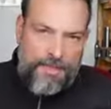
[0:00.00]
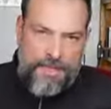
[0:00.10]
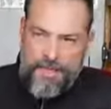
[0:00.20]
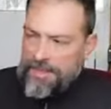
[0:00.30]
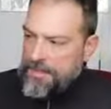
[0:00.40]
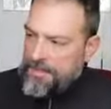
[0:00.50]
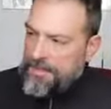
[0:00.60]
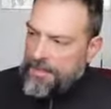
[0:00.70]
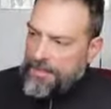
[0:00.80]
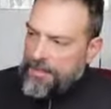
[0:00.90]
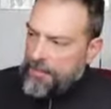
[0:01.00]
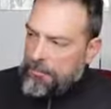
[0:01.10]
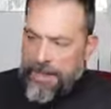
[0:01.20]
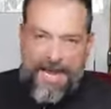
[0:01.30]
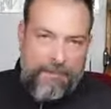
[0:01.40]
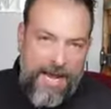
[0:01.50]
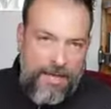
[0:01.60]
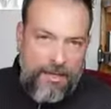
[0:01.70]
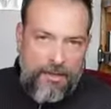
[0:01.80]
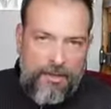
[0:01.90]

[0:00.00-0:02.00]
is the backpack